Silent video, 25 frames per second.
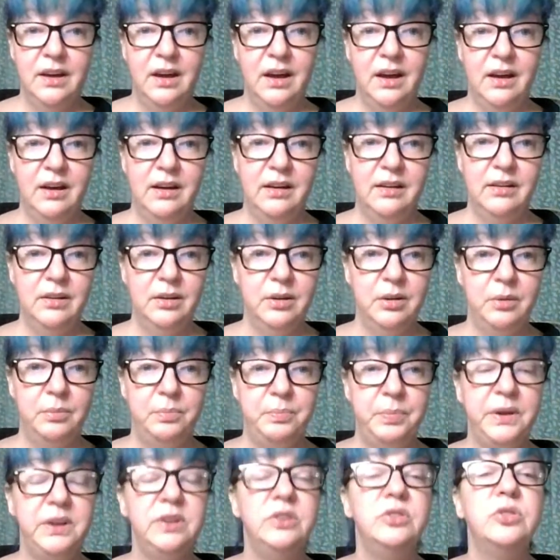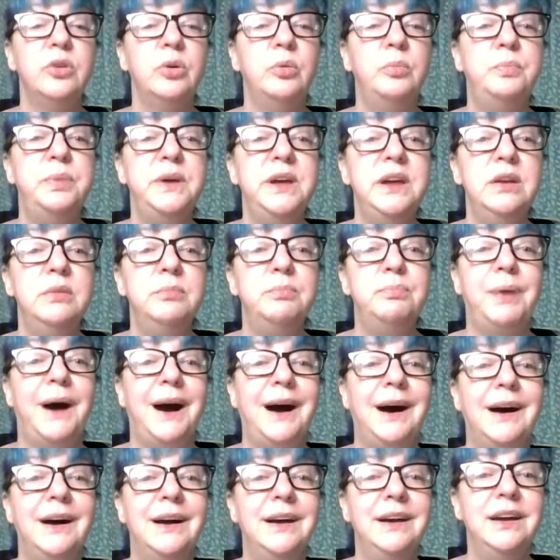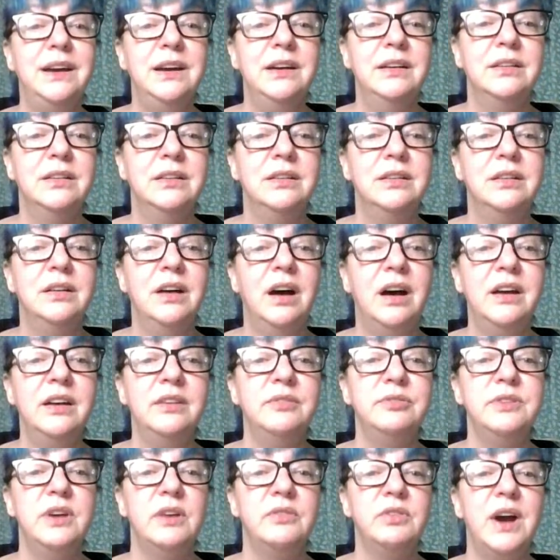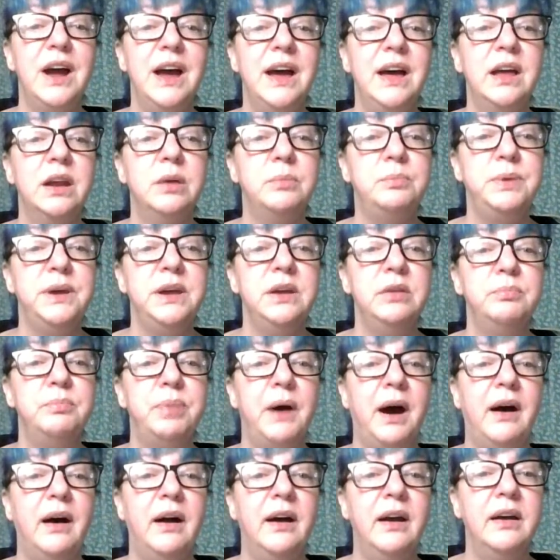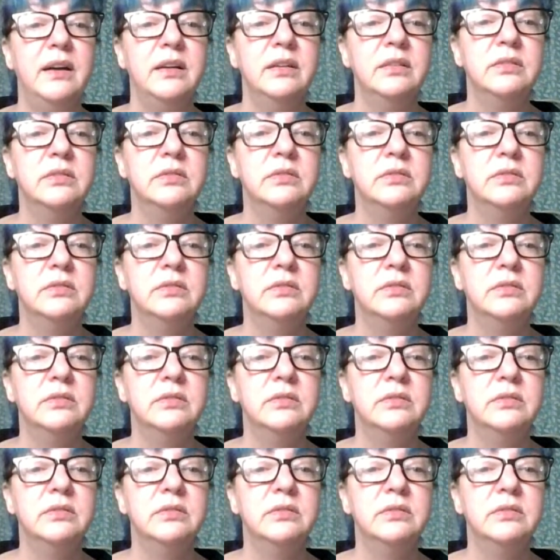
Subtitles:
A pinto bean pie? I have never had a bean pie.